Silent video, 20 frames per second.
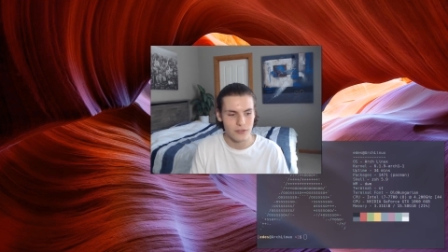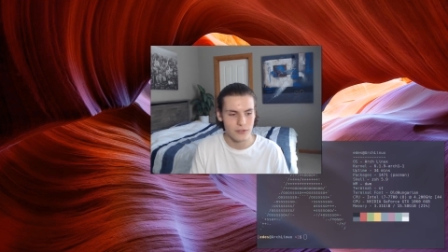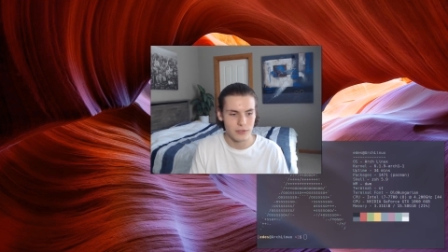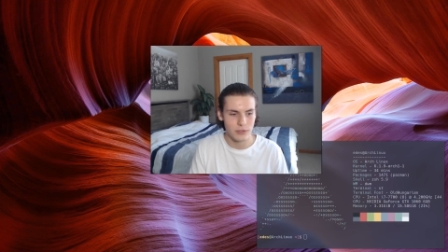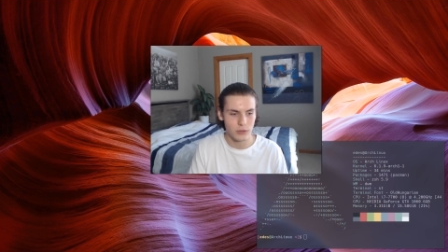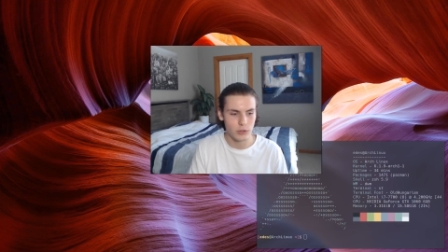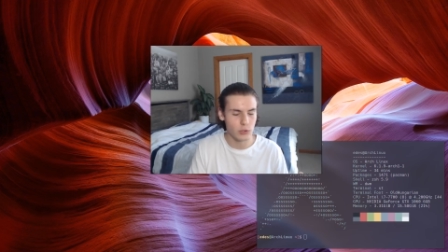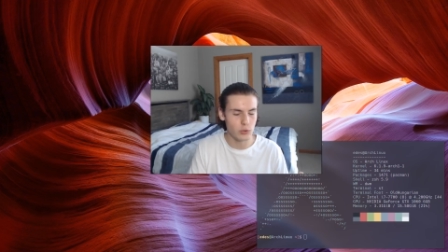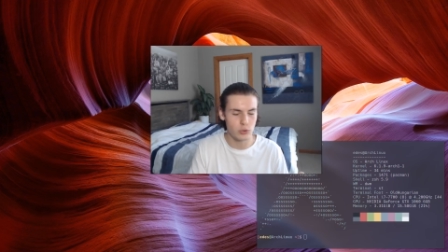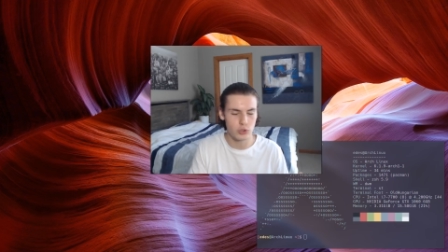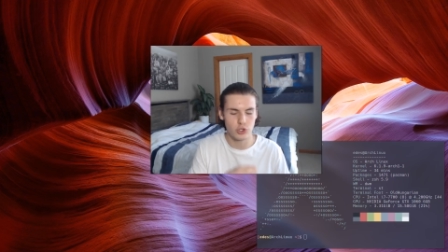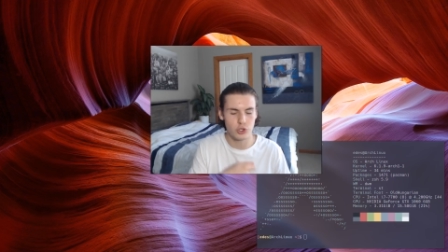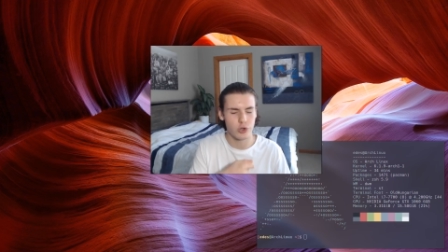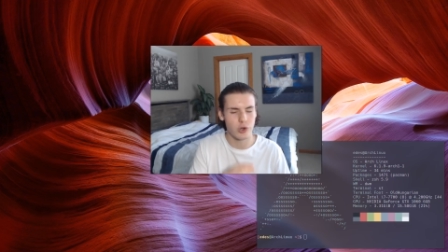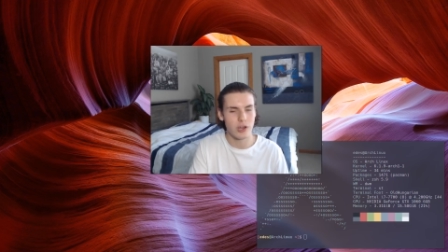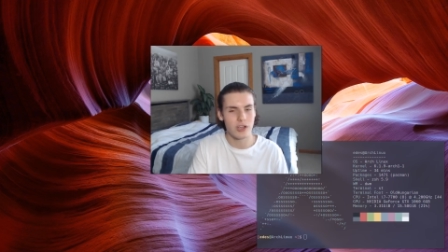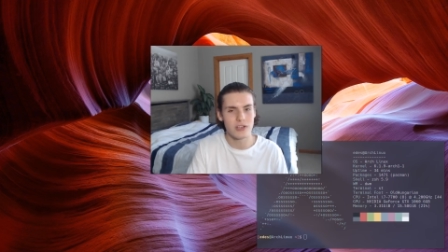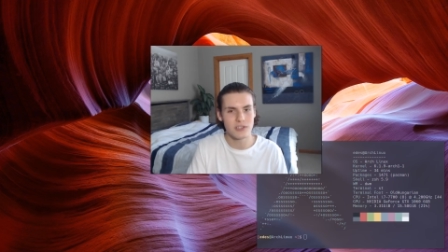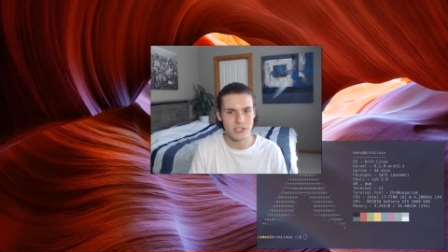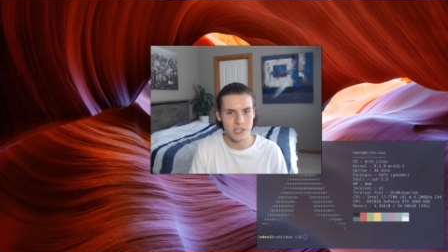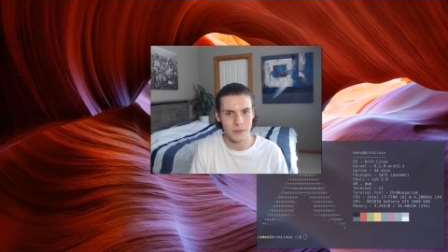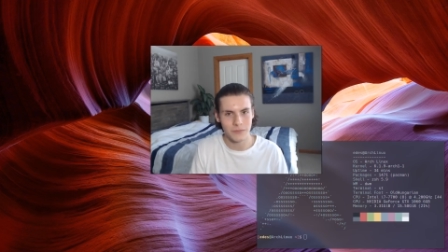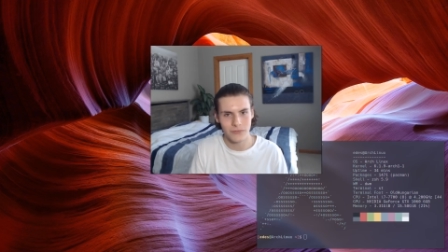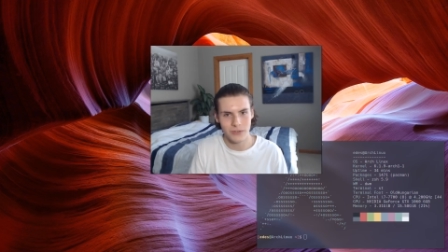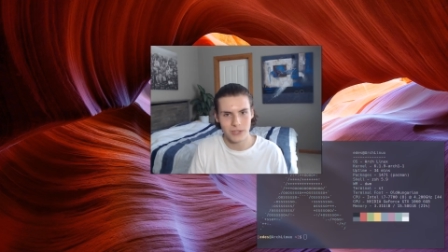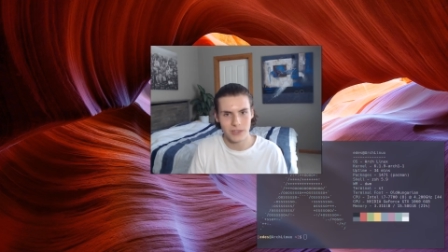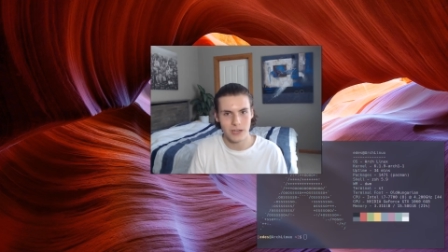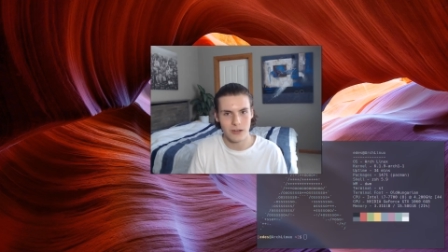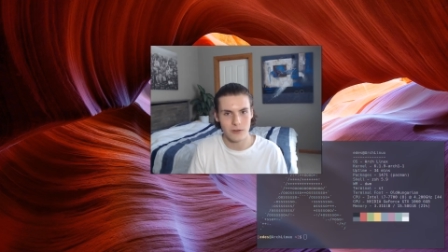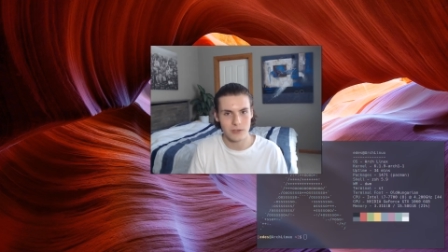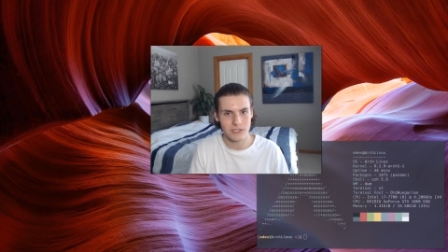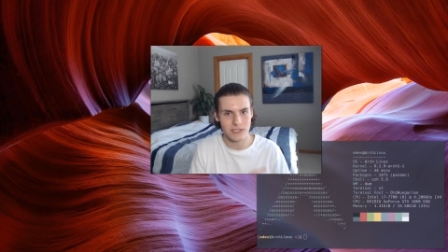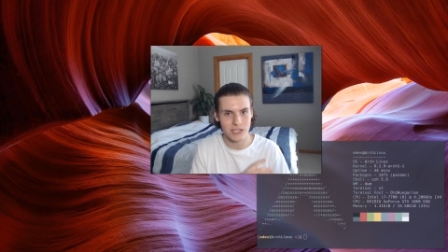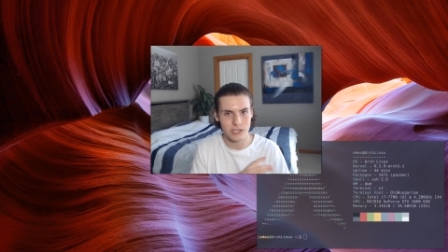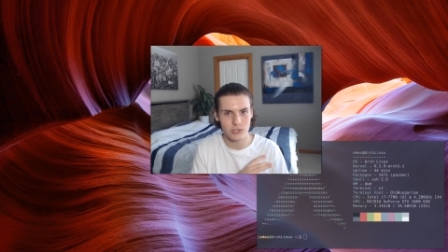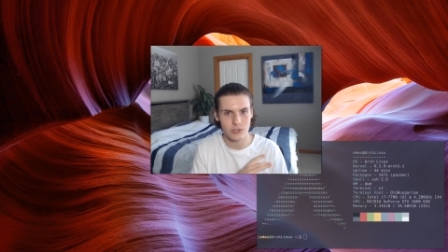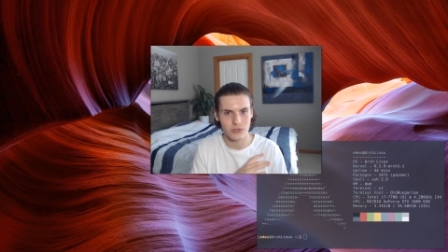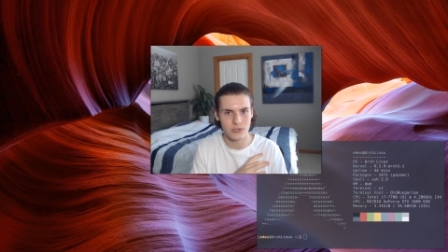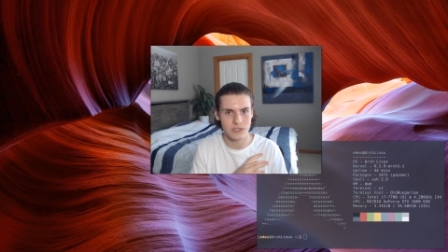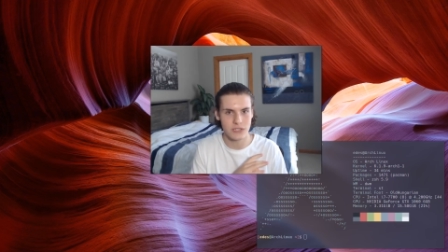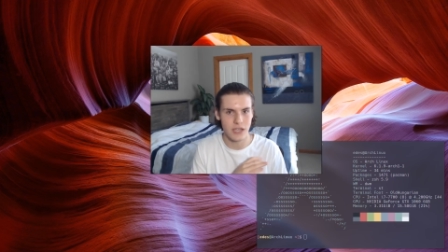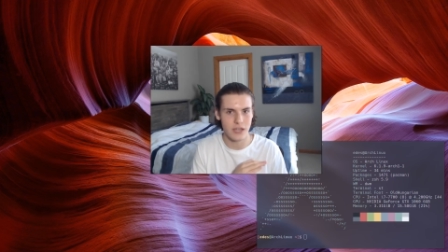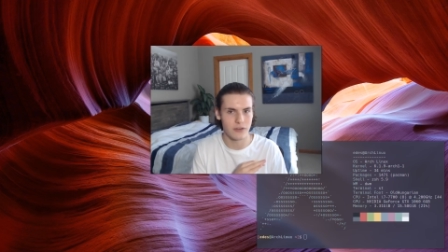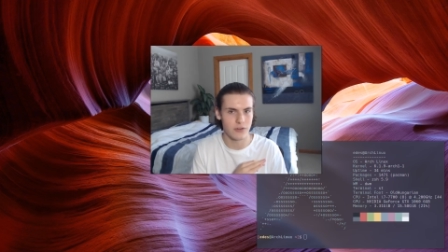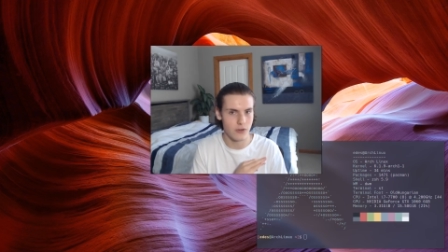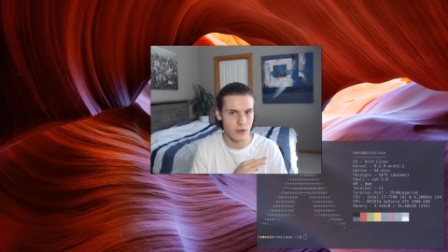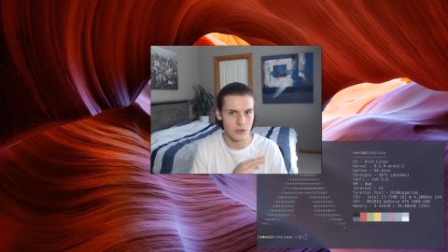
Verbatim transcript: you trigger something that would essentially say, no,